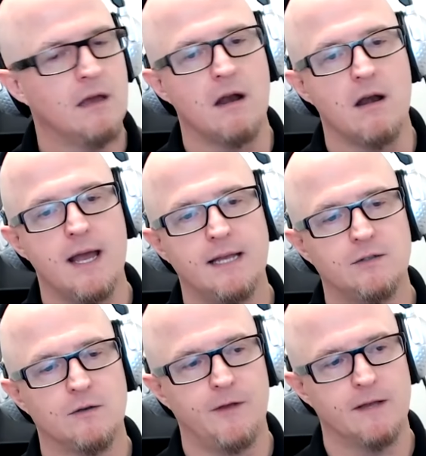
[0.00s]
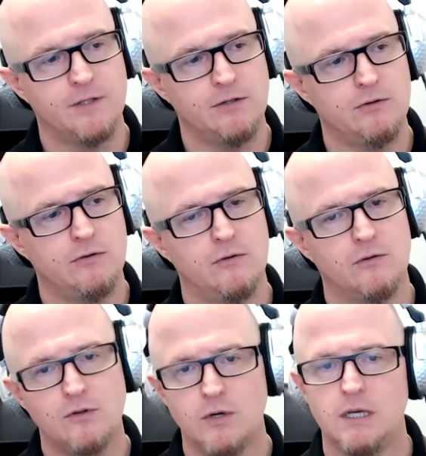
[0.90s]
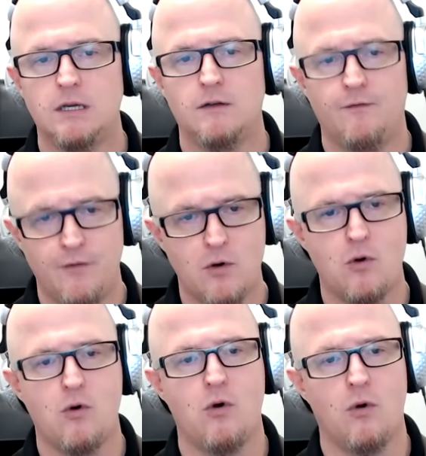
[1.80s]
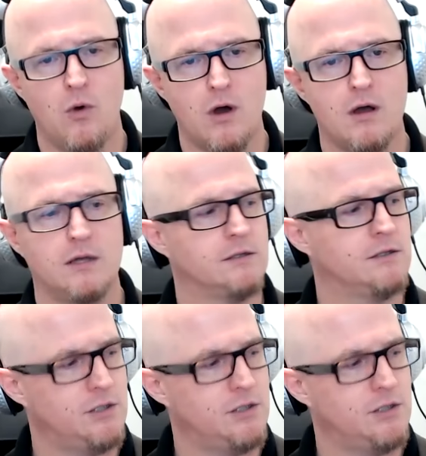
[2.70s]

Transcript: All right, so if we have 2, 3, 4, 1,